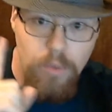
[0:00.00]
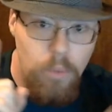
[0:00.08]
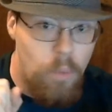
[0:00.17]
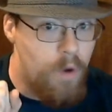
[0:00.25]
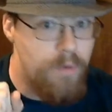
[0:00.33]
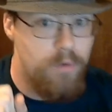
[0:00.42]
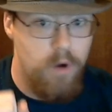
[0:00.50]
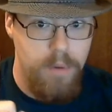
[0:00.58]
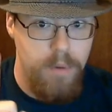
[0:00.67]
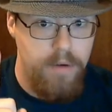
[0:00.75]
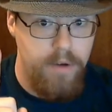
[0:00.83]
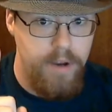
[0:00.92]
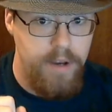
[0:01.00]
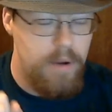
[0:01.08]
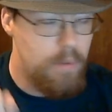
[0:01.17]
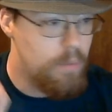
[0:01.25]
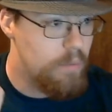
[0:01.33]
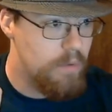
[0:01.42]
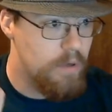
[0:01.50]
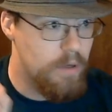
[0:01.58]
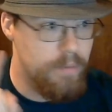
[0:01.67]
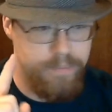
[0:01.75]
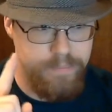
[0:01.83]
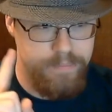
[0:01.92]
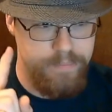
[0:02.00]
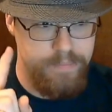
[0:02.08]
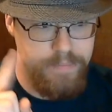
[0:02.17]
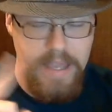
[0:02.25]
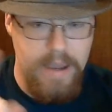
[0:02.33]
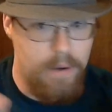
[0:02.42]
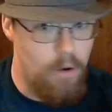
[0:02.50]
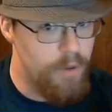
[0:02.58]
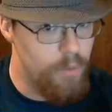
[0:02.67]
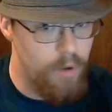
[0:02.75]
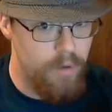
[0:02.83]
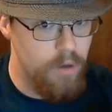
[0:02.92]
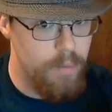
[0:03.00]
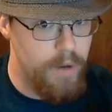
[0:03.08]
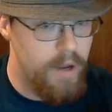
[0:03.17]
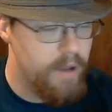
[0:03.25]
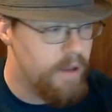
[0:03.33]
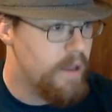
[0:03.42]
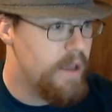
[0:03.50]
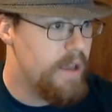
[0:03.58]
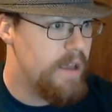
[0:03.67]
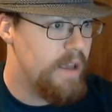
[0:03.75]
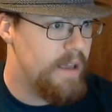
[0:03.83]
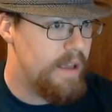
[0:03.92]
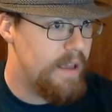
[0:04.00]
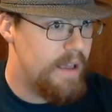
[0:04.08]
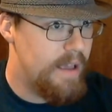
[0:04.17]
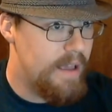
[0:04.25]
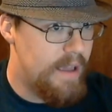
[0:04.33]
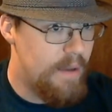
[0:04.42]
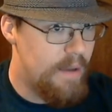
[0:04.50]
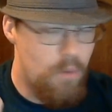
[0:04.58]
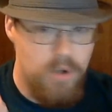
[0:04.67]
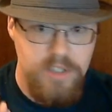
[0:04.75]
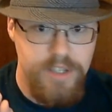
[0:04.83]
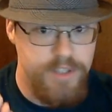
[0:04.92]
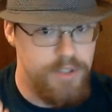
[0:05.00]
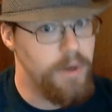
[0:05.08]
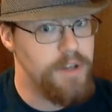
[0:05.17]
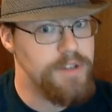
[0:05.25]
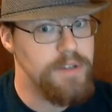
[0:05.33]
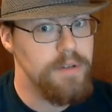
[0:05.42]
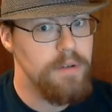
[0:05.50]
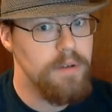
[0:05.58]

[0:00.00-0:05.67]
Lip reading: one robot right now, or yeah, only one robot in one situation.